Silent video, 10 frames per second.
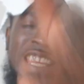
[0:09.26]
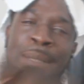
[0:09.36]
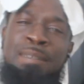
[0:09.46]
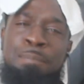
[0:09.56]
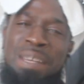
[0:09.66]

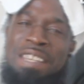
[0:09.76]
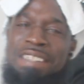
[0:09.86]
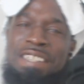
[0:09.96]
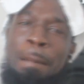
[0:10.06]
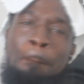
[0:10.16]

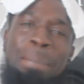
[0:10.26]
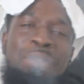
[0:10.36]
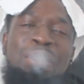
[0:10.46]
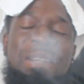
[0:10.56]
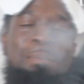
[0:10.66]
Deepsspeaks in the
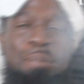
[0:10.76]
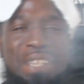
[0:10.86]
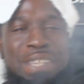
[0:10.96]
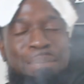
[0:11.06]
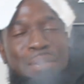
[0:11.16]
building,
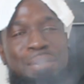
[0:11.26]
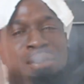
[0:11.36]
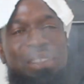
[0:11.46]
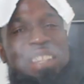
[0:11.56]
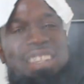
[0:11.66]
people.